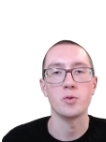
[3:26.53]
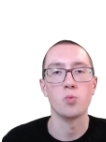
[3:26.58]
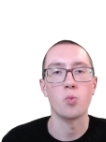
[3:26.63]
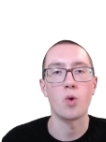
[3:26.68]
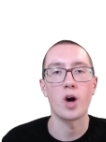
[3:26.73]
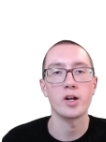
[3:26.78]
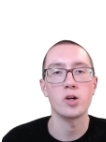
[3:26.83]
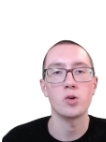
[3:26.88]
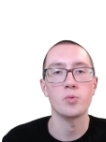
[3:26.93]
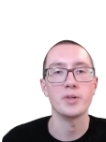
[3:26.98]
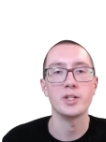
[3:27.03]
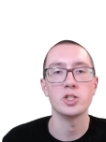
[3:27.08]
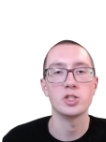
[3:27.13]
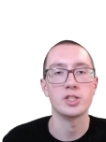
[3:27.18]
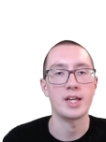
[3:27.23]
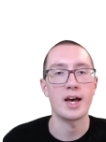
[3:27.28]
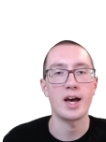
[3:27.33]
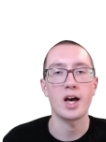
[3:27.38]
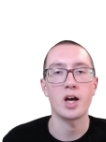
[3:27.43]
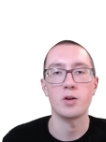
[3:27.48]
I mean, why don't we
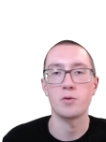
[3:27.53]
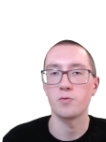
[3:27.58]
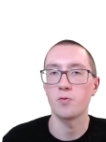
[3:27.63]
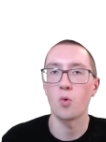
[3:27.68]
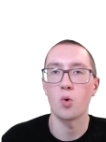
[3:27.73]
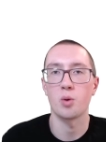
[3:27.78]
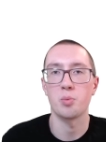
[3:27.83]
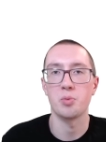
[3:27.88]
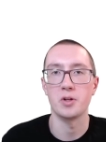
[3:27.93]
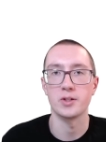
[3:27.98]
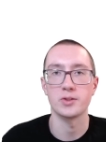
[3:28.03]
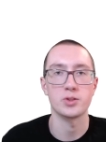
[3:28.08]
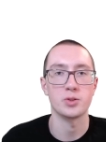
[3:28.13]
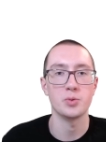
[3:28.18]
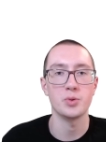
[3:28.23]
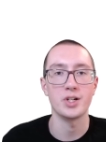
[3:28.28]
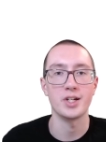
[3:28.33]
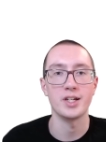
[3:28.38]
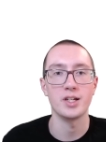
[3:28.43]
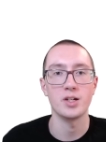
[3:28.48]
just add four plus
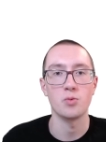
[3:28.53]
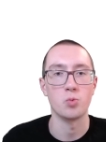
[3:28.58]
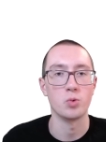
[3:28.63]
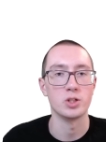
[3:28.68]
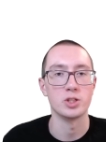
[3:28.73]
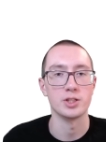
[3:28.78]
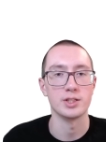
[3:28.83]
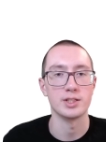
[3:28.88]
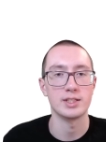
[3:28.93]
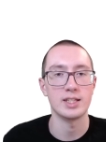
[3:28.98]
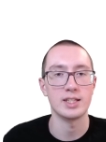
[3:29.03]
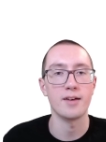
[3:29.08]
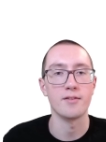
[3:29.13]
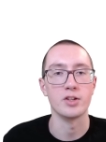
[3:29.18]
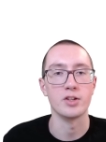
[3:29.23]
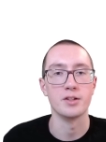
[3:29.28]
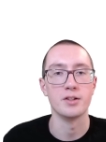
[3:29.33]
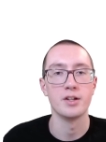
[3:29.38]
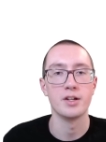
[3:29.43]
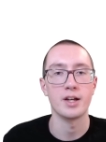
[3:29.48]
three, which is
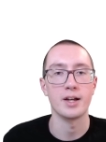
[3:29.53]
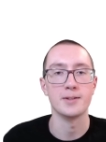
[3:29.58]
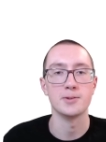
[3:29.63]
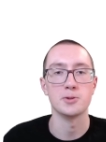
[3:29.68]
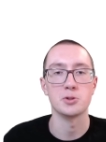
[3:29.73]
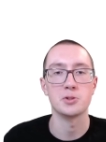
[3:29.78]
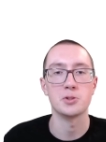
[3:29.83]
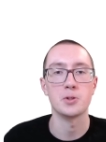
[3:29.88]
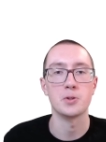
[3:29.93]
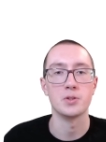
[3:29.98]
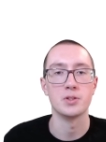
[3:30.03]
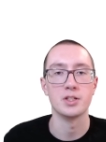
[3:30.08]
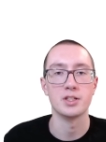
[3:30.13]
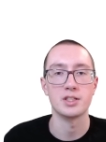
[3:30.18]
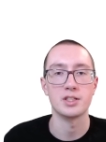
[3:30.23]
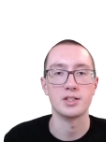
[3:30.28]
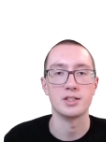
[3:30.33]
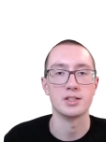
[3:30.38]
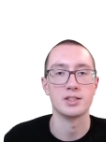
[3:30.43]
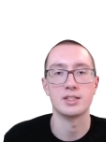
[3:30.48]
seven, and just turn
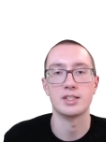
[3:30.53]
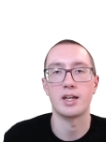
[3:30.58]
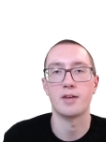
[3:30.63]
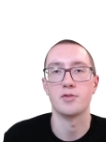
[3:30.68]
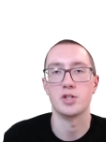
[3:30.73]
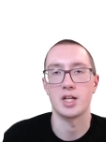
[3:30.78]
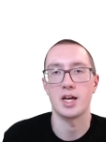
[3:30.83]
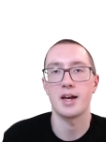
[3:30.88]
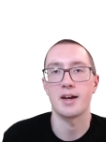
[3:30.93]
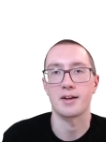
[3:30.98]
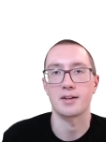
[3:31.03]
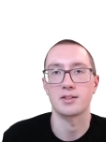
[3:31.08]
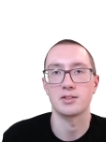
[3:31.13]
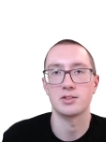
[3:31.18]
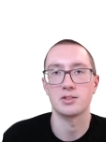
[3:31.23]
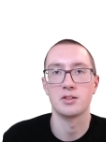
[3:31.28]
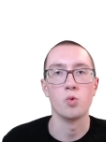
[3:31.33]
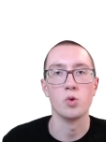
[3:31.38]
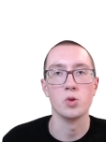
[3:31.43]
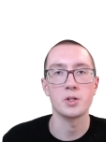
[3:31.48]
this into seven x?
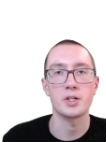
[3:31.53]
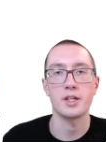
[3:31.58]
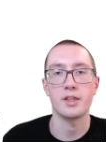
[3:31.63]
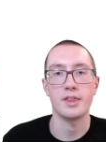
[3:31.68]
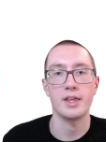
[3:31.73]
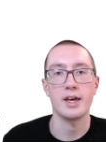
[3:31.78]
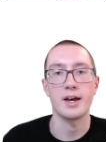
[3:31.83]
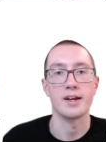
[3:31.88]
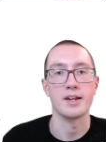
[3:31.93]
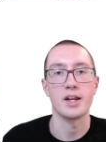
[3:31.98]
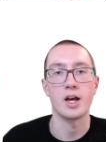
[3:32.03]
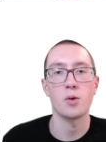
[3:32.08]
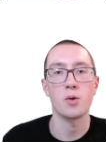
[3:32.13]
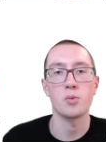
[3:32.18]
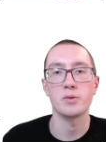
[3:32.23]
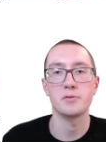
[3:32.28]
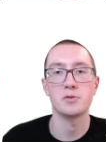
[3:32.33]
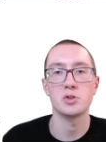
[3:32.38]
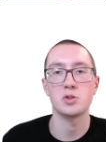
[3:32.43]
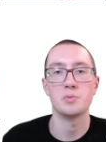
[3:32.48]
Well, look at that. Now
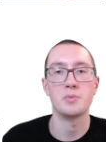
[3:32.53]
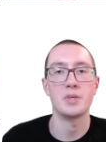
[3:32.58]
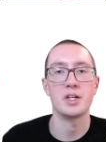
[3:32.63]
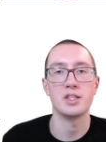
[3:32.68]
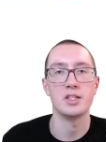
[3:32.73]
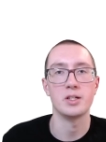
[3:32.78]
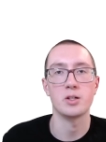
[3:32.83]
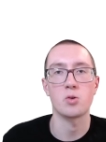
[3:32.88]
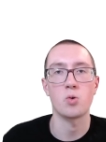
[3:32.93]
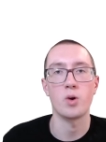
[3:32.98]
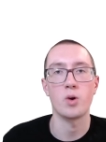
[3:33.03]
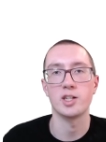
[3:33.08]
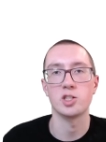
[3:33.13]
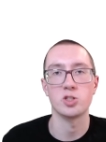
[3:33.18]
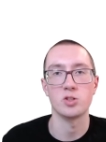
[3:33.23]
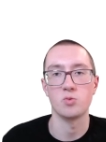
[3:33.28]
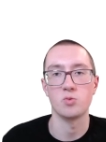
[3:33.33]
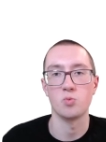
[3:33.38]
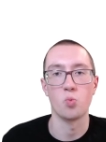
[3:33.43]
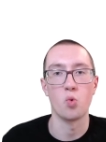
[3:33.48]
we've just made the
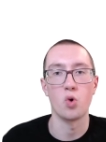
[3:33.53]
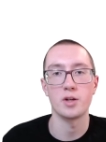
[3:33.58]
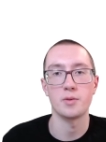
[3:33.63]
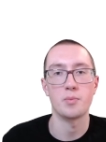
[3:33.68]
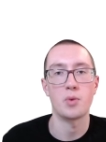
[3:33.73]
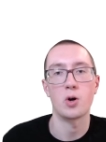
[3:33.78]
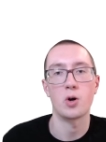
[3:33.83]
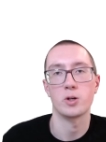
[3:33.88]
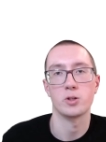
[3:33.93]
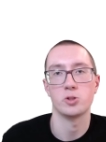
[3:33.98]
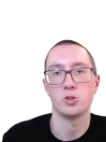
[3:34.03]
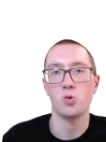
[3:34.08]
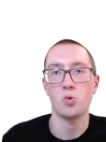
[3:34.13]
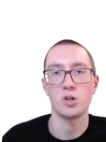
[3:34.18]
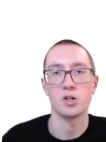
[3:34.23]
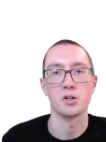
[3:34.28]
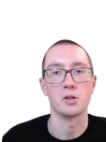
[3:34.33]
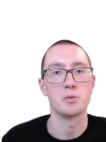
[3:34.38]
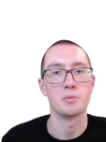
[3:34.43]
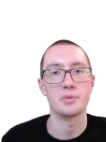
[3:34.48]
equation one part
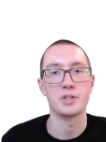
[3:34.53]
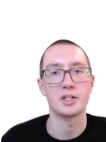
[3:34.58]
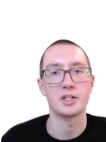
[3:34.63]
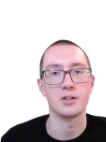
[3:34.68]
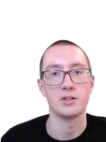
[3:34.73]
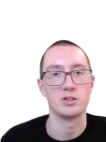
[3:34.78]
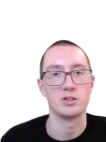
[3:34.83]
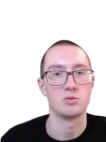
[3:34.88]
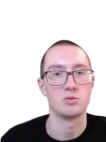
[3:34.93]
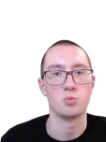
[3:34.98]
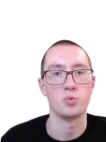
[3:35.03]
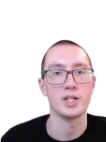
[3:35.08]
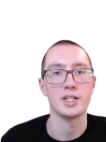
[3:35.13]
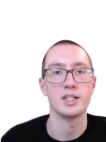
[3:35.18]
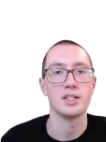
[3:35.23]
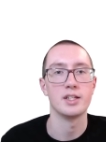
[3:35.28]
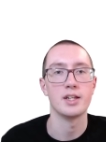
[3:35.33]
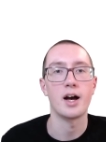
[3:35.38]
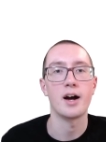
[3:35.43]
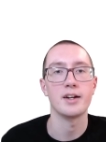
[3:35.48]
shorter because we
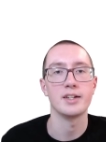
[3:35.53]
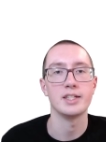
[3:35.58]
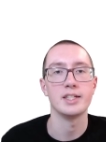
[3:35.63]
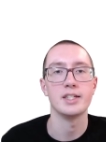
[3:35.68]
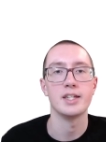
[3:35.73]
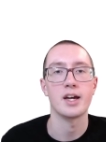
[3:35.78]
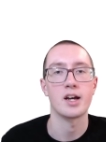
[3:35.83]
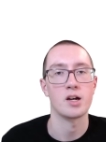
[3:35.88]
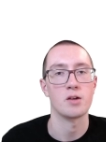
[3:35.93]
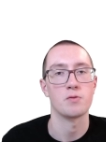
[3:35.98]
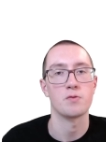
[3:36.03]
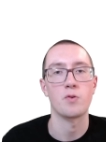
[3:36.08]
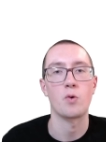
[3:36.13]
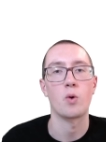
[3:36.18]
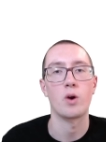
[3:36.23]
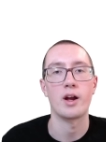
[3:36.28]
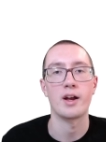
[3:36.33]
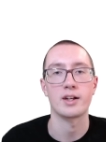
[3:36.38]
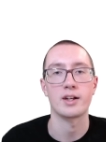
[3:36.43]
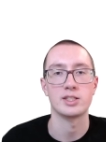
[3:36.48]
did not need to have
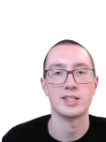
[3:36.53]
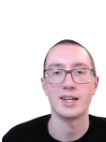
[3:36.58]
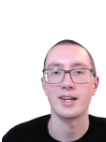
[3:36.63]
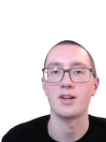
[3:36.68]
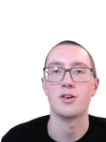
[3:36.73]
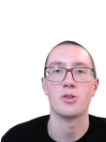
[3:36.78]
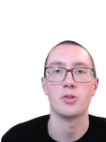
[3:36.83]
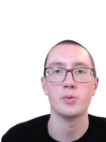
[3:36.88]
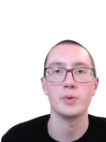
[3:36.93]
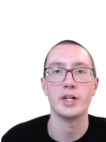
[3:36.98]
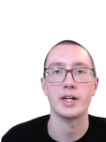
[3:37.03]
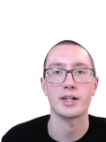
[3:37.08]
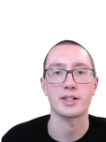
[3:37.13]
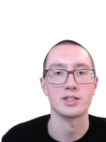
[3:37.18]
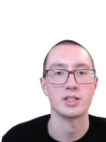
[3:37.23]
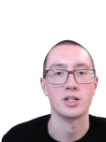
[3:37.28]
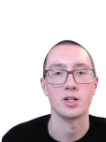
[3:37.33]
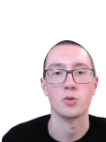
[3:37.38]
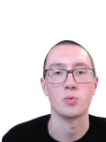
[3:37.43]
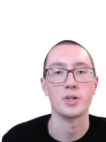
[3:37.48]
four x and three
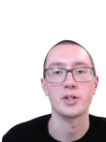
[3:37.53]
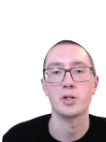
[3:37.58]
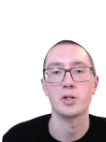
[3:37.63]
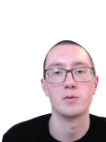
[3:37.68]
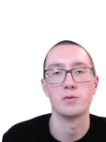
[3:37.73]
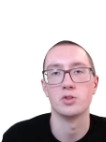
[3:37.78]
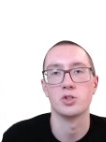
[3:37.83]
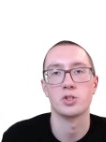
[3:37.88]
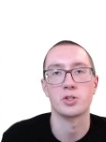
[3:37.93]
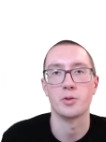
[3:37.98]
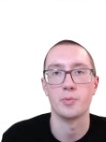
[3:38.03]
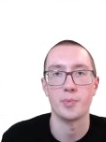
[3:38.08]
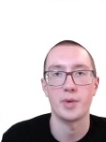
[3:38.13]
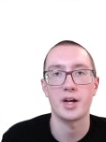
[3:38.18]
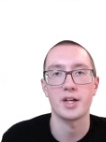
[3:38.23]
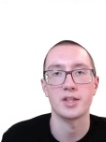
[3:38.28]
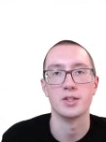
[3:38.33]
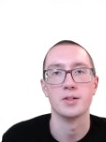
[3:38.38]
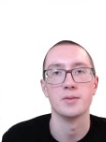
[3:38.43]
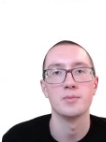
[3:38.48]
x here. We could have just
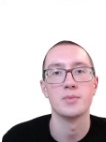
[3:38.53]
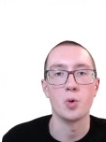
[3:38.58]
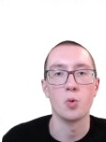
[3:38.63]
combined them.